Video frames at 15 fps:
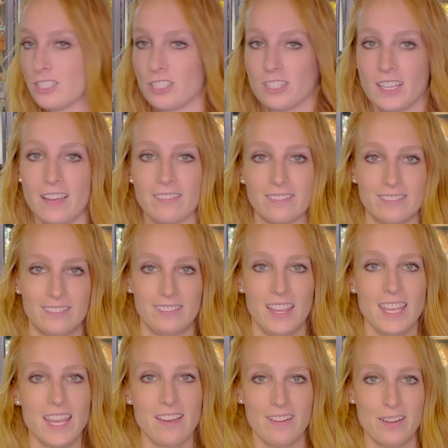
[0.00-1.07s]
chill out.
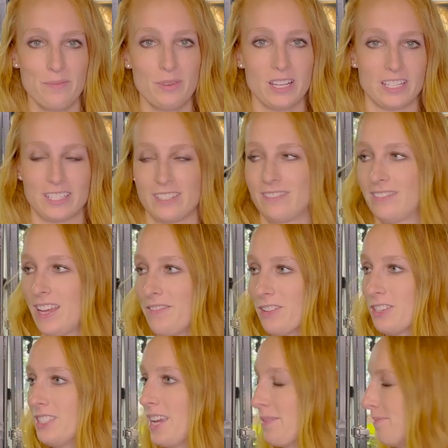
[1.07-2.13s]
Hang out on a branch. Have a
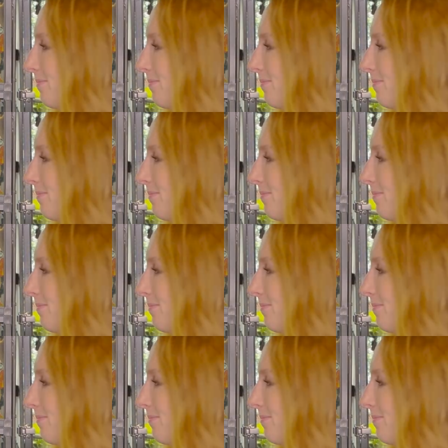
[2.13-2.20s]
good time.